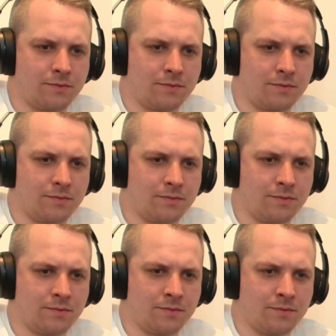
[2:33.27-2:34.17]

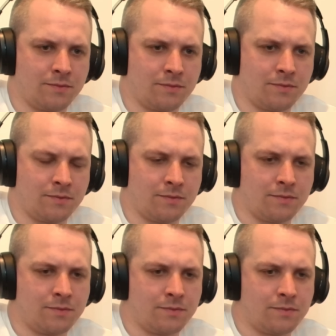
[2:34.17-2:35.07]

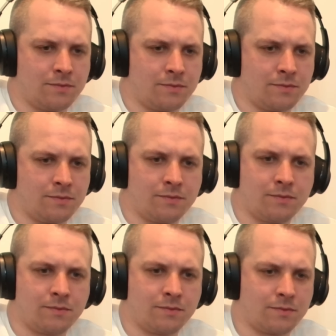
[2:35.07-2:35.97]

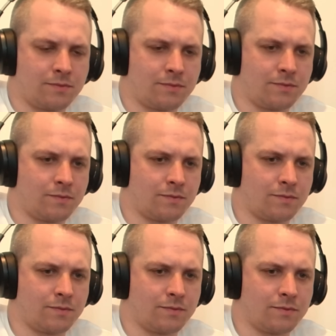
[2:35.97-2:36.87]

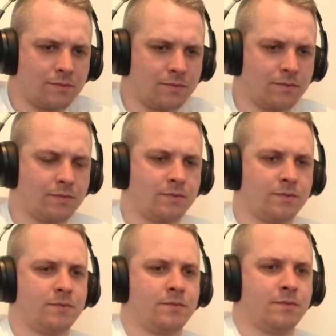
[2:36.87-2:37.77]

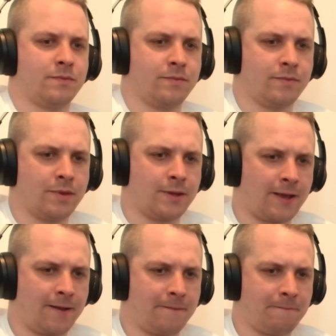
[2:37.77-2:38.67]

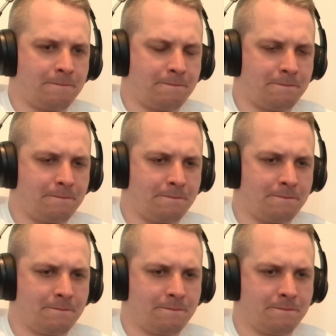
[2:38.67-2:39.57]

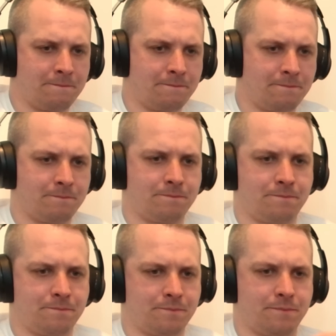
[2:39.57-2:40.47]

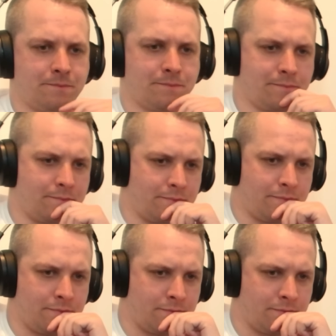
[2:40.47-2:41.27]
(not speaking)